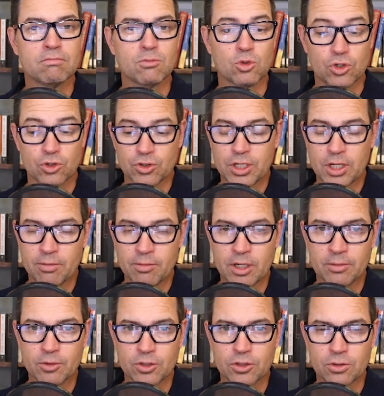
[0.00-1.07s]
Would your team be
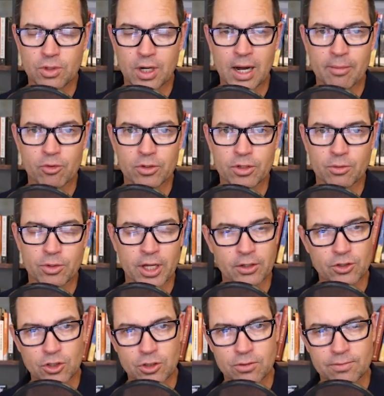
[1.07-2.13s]
able to operate
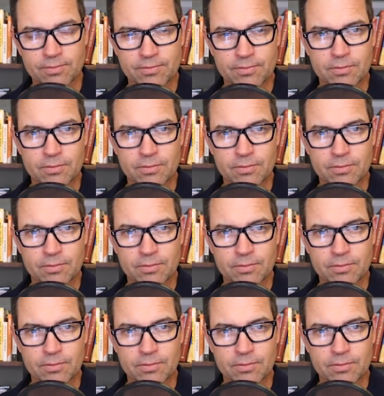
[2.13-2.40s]
without you?